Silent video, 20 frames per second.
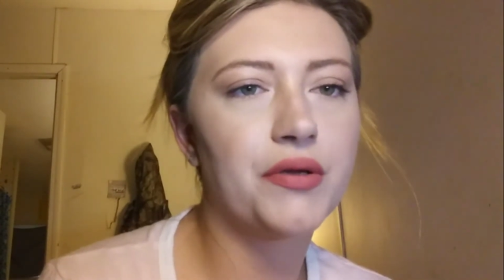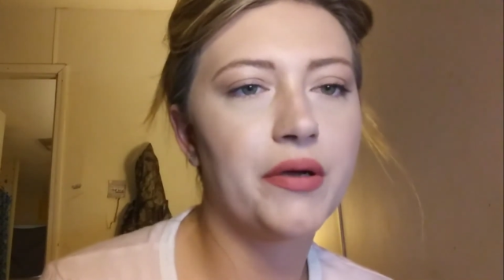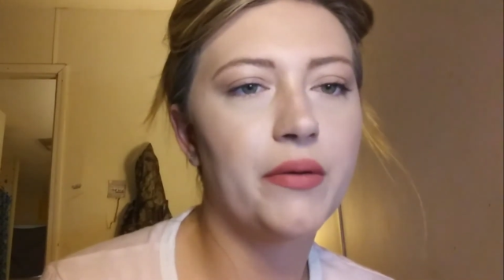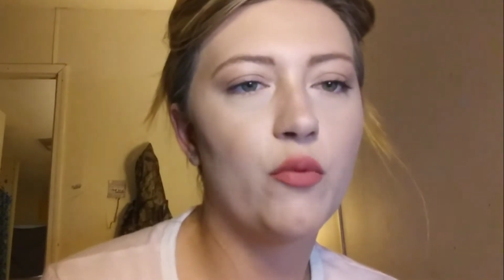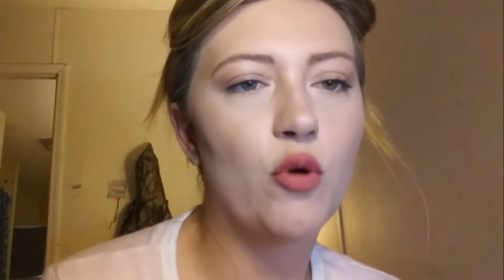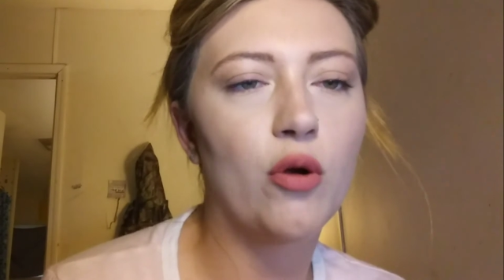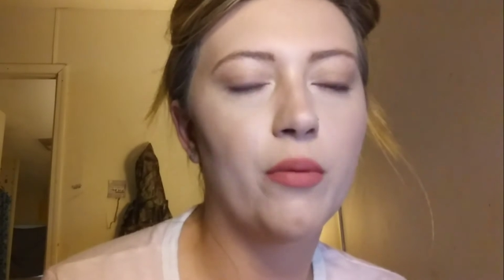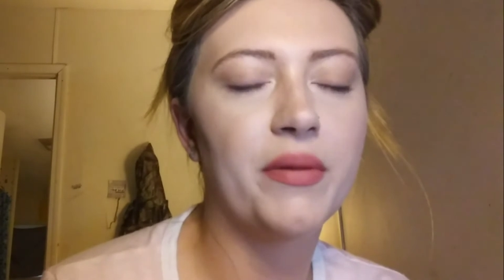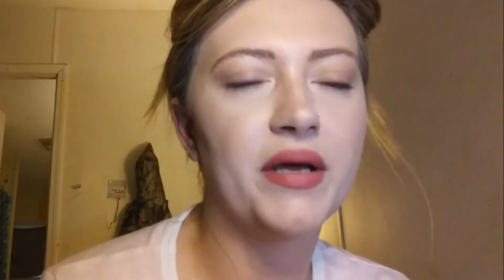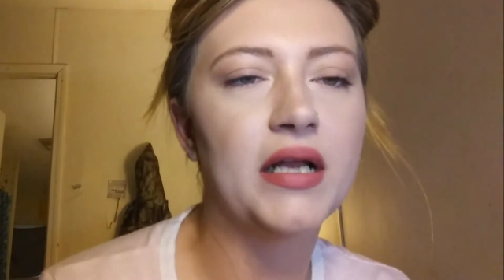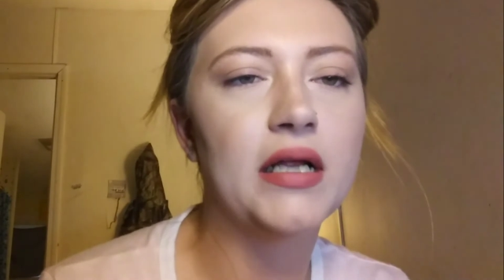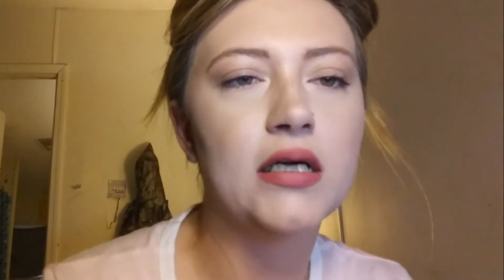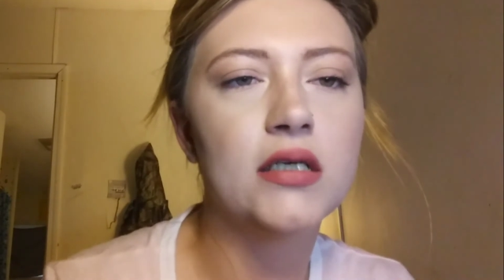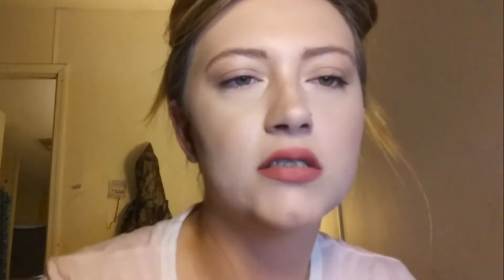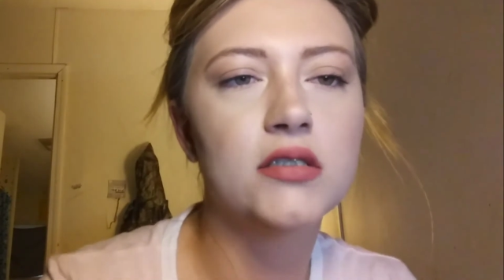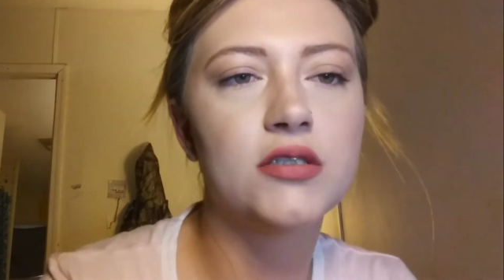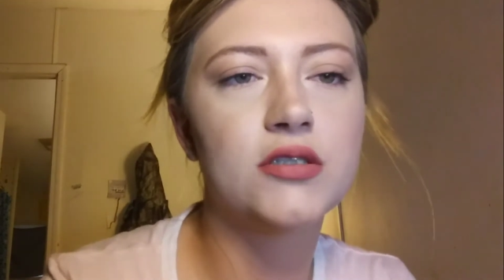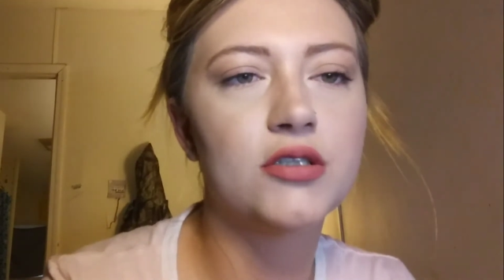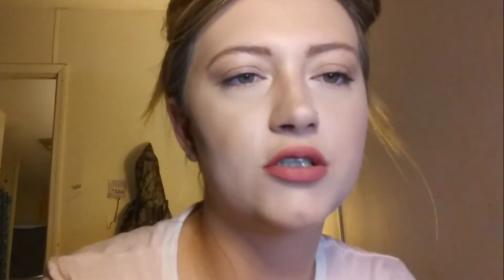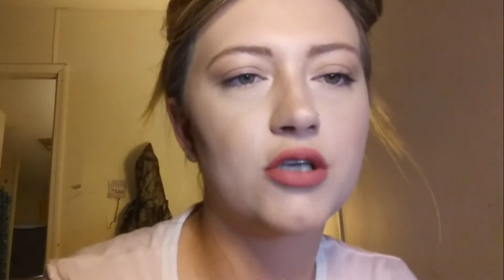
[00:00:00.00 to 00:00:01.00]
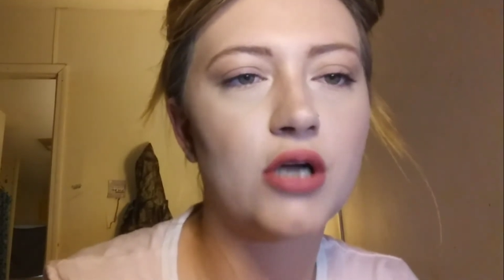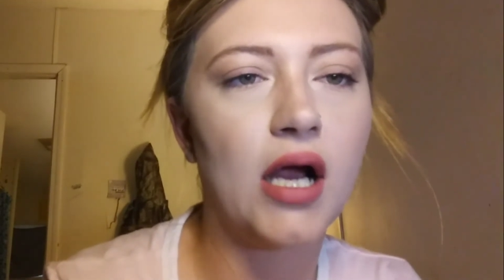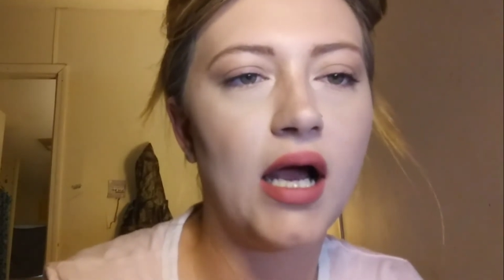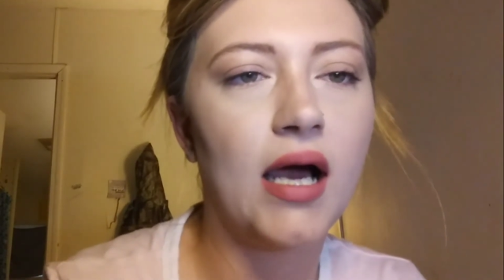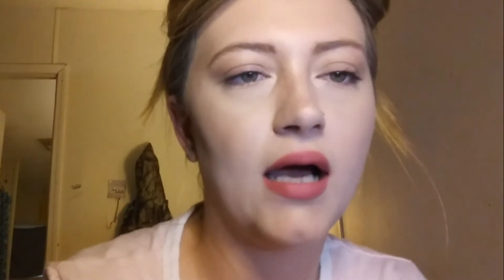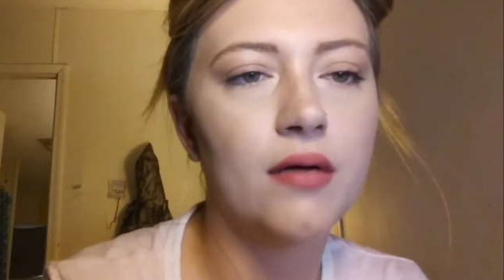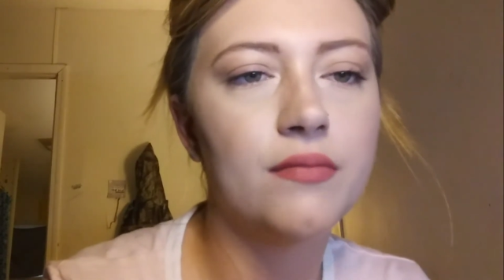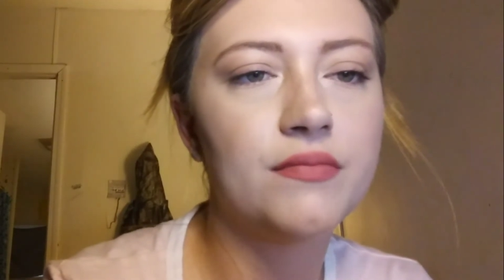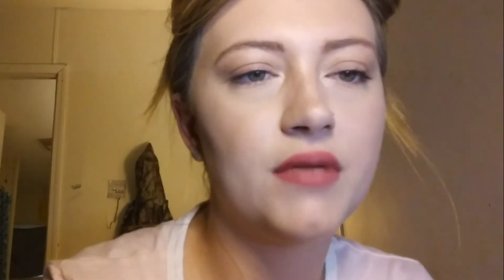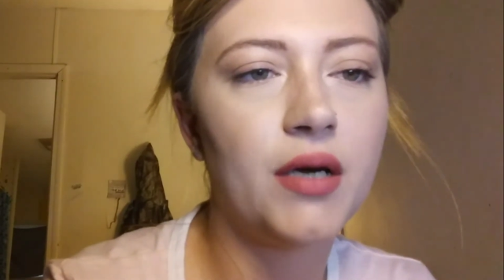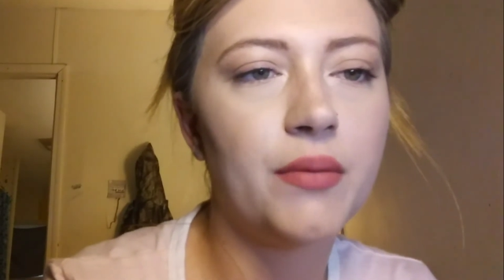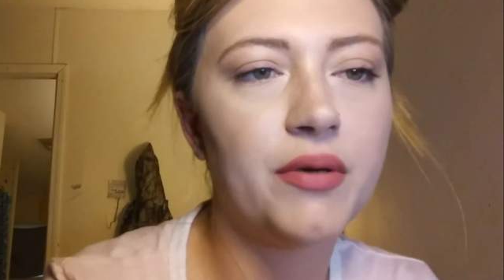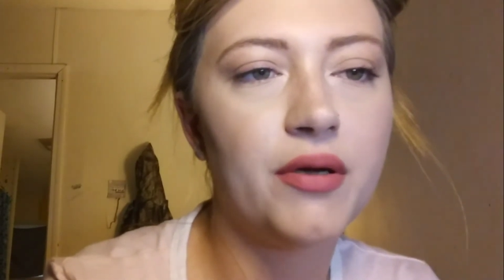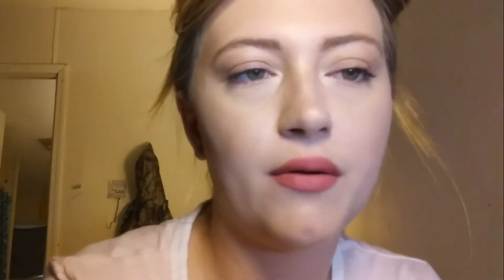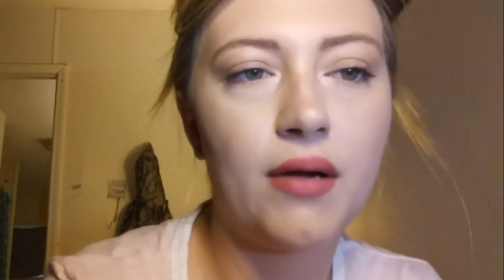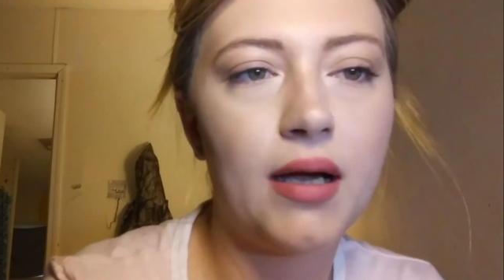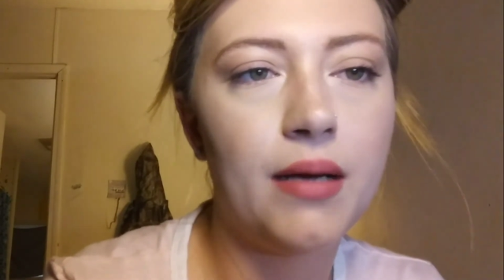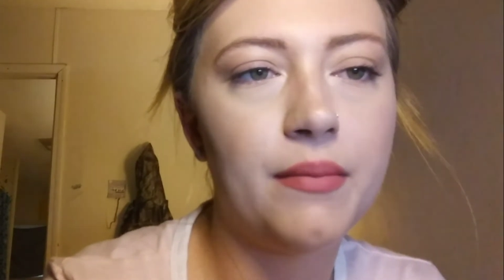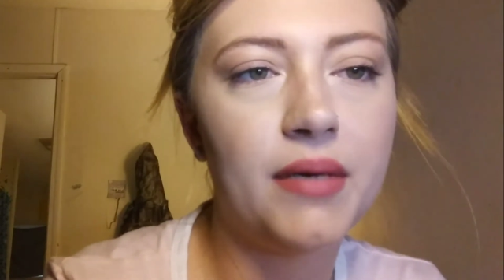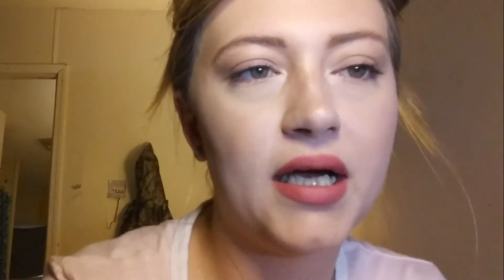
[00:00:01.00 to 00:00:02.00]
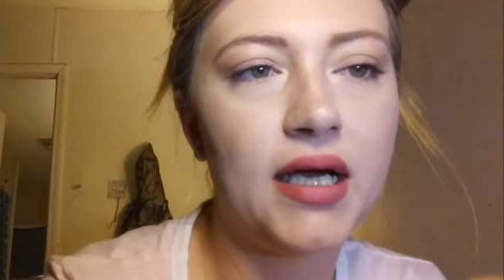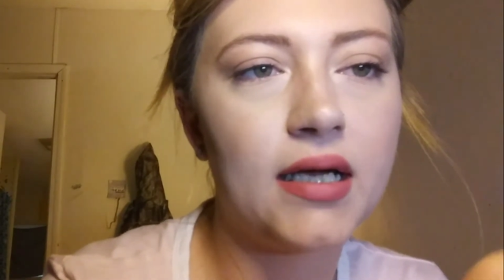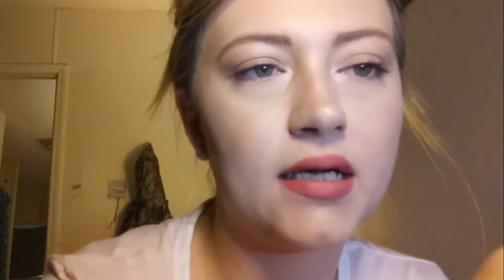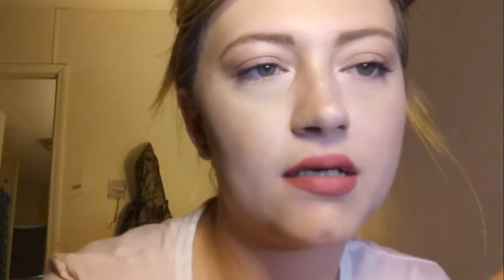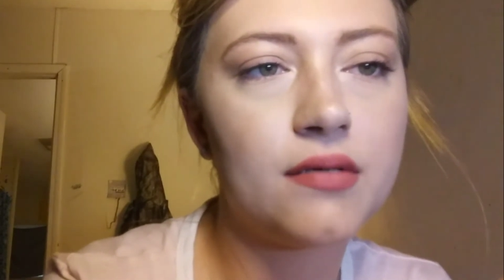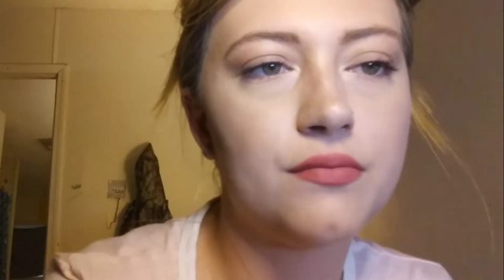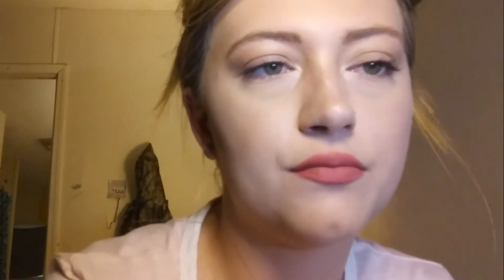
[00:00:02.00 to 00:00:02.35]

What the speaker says: 3 more minutes to dry. I'll be right back.